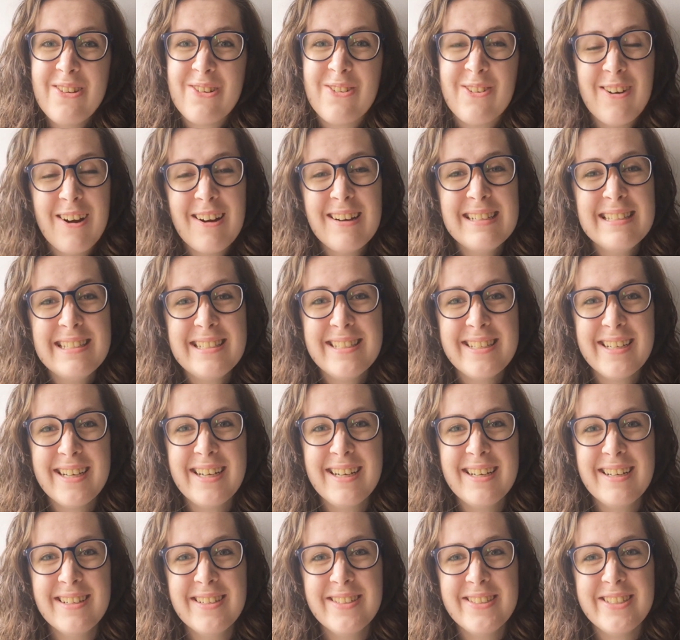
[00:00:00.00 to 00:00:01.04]

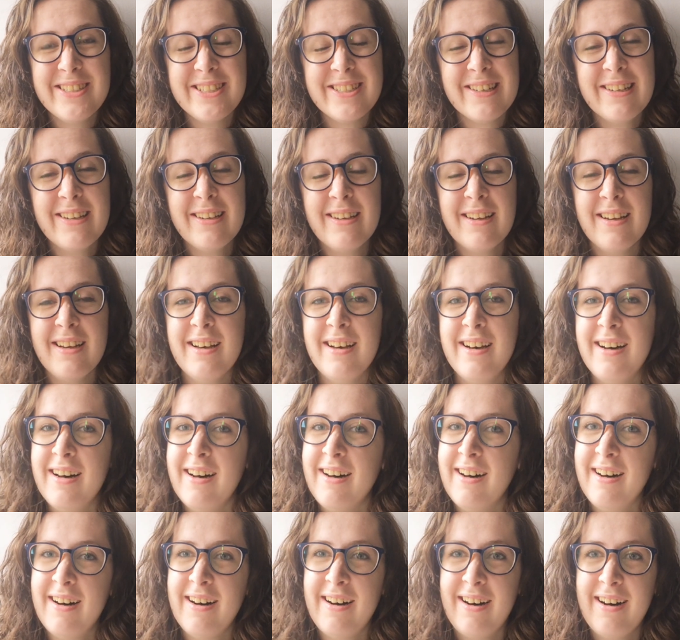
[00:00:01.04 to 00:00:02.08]
Christchurch.
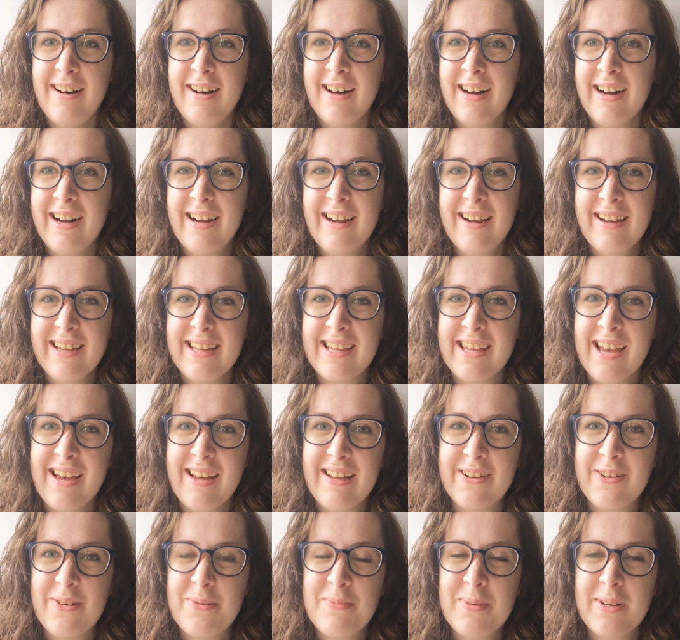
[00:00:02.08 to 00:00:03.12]
I
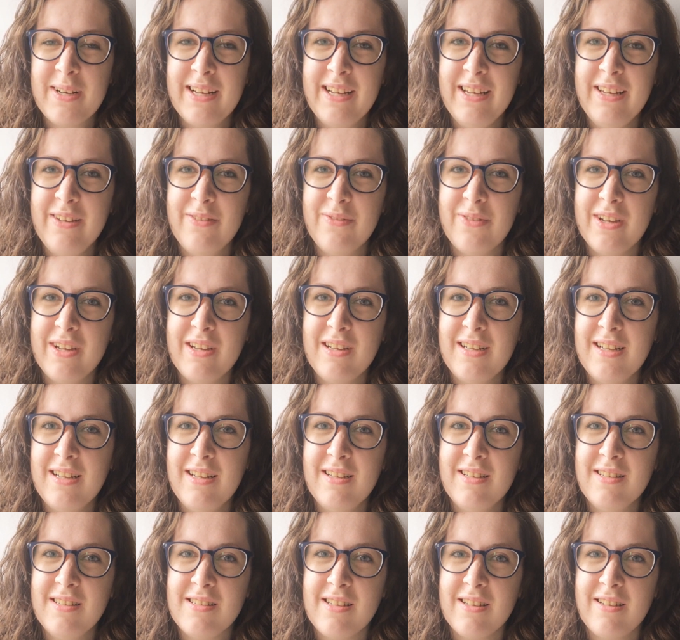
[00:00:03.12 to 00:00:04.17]
cannot believe it
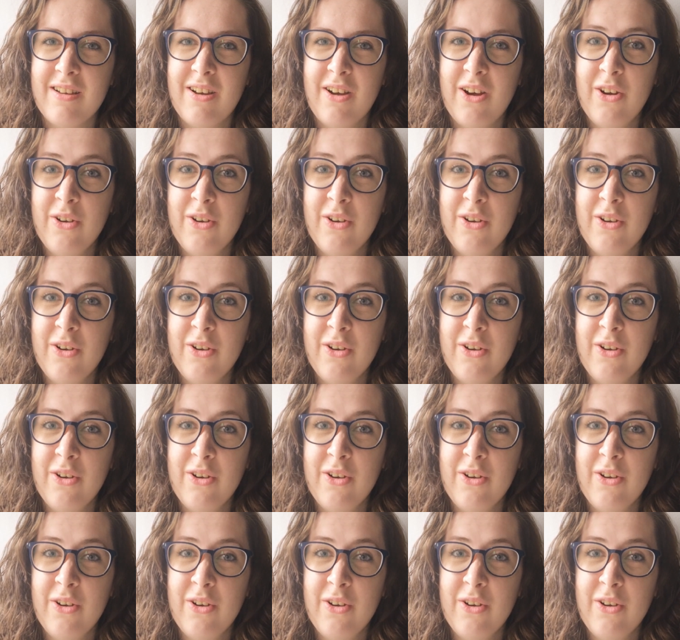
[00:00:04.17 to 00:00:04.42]
is